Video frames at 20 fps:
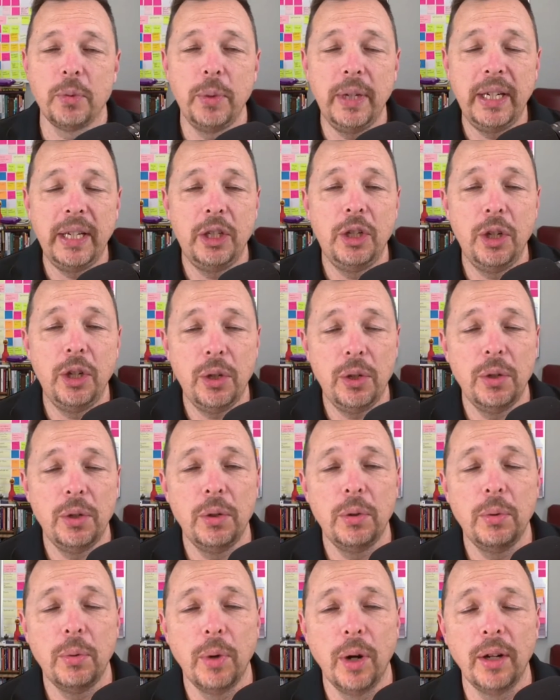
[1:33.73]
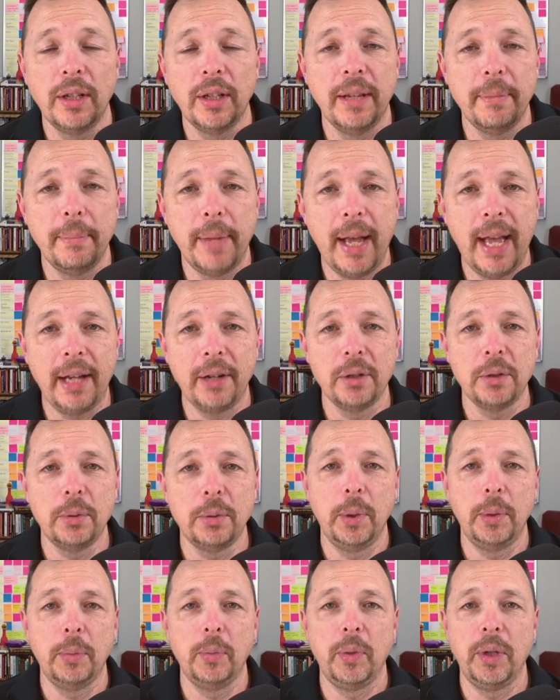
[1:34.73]
We do work that matters
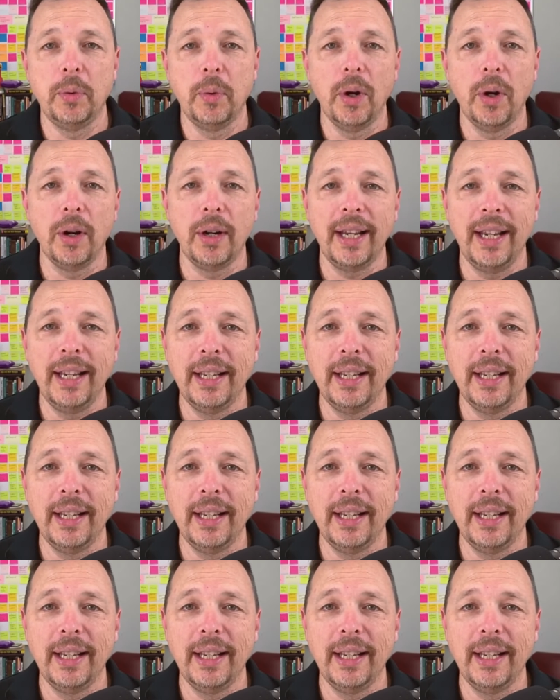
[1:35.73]
when we work